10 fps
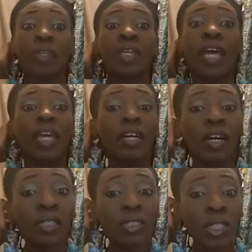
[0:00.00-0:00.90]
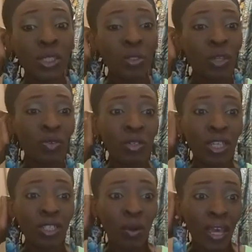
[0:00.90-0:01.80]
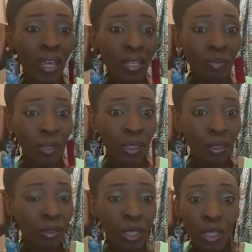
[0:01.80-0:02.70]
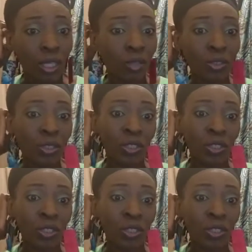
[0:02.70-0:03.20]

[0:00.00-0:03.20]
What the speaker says: It ain't unconditional if you get your ass beat. No.